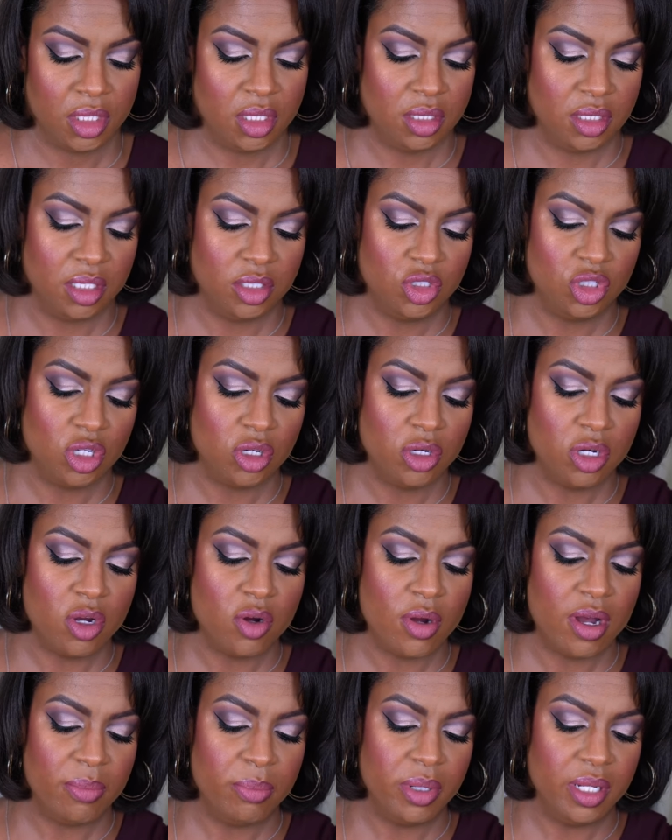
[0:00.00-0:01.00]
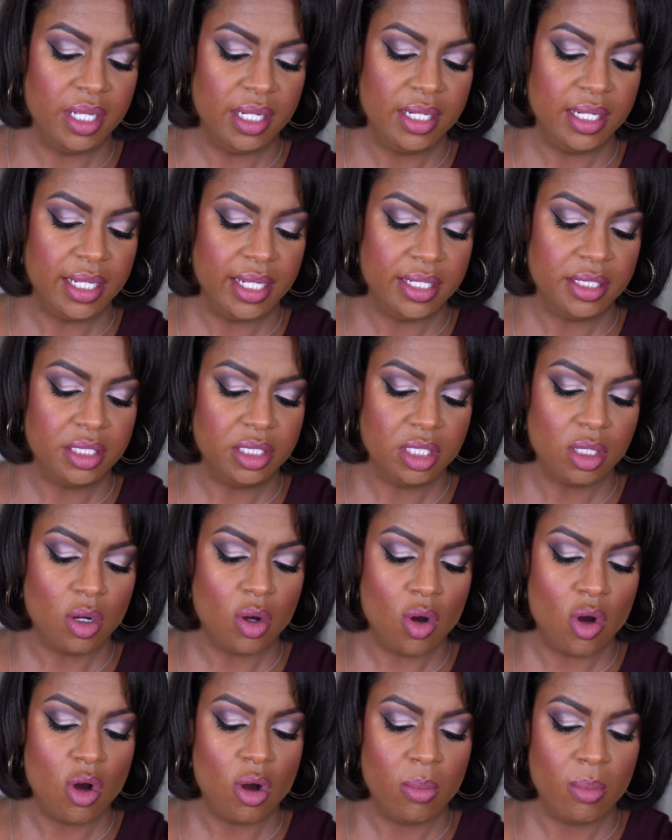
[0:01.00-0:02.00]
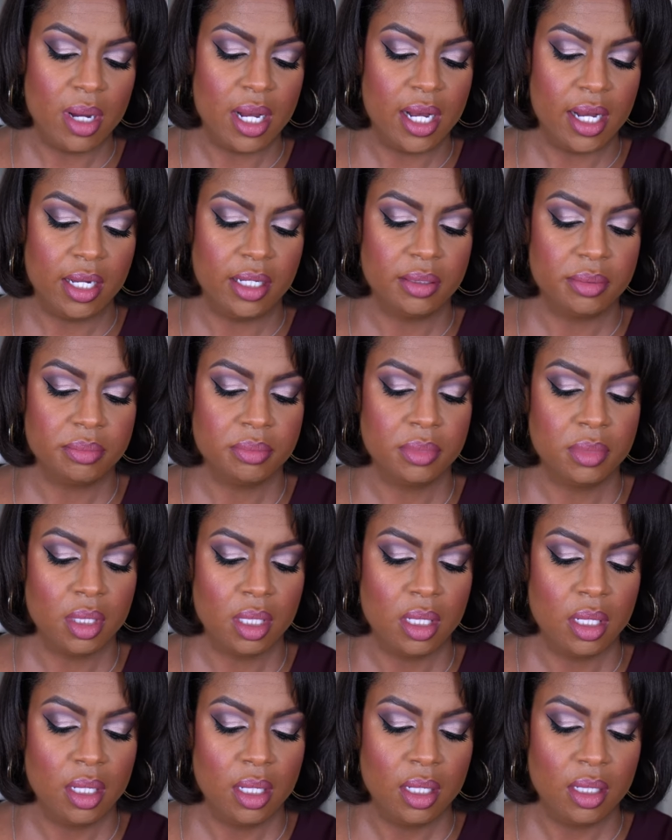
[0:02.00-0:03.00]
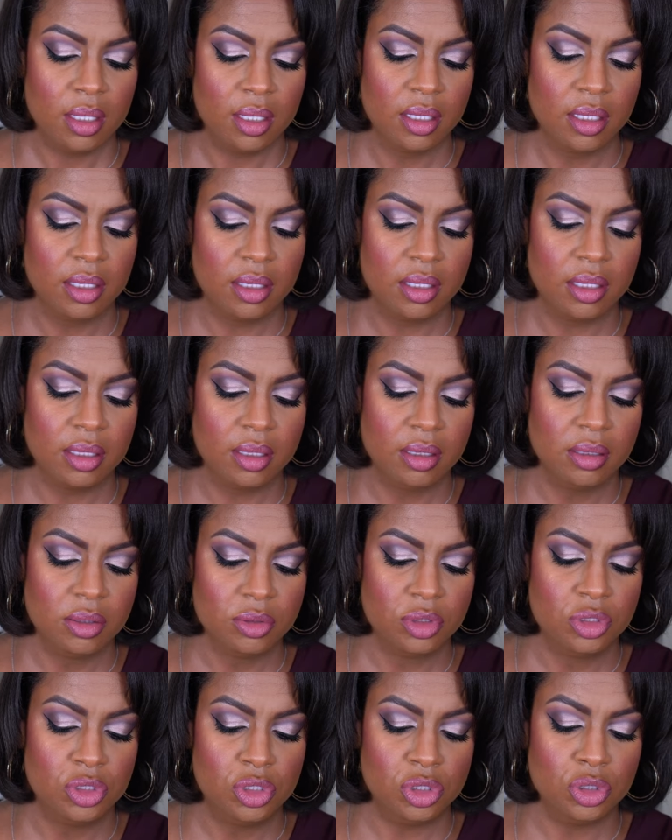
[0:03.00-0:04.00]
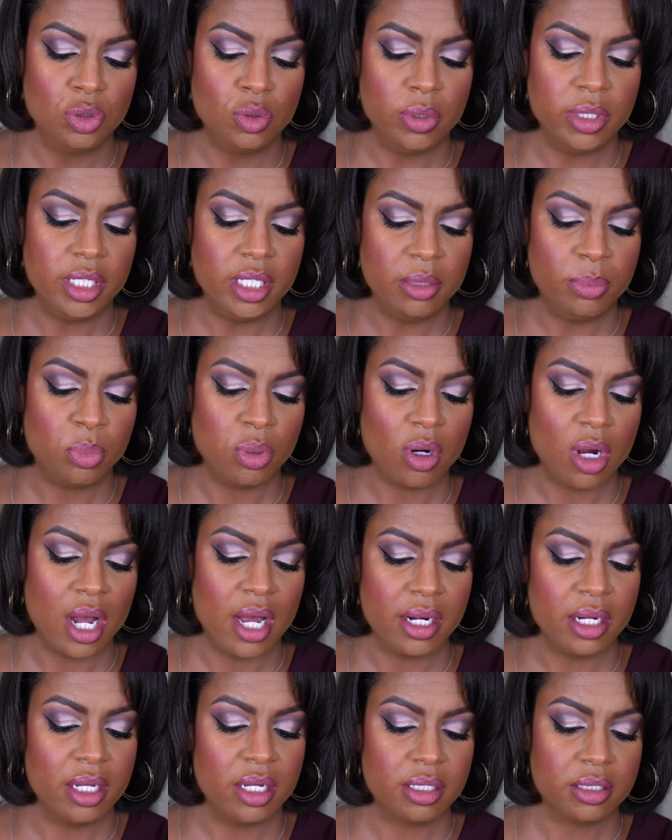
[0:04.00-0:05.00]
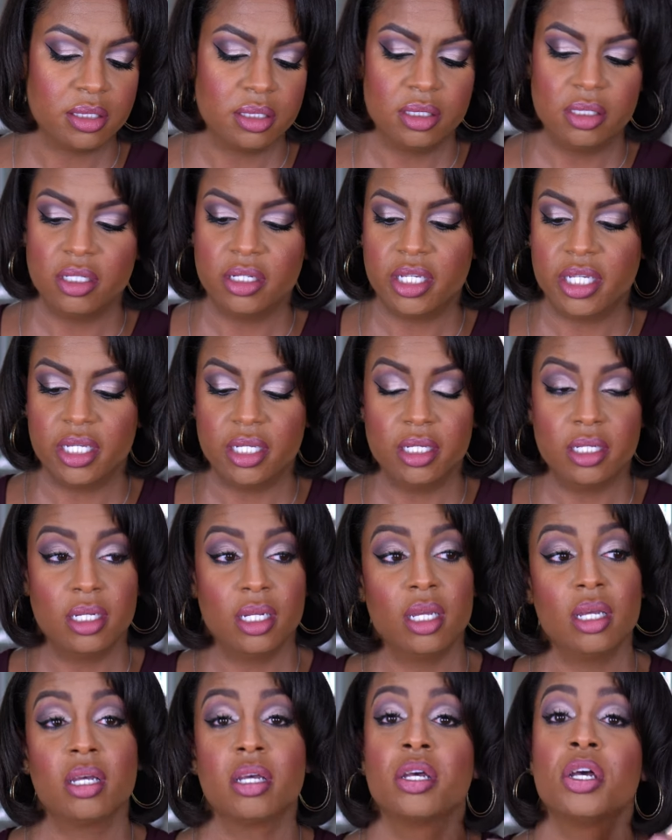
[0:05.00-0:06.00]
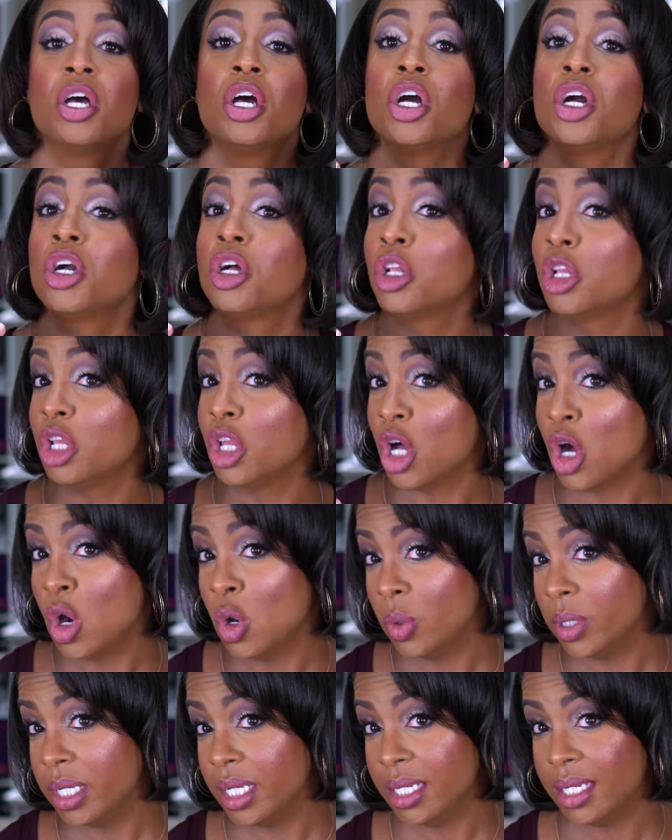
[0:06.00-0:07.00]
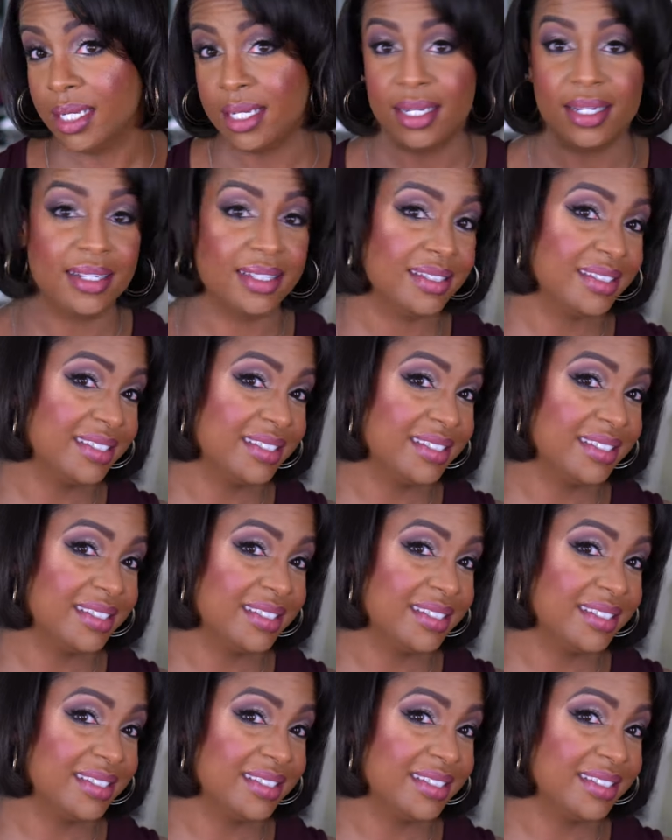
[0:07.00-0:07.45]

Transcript: Since y'all know I've been into all my dewy products looking glowy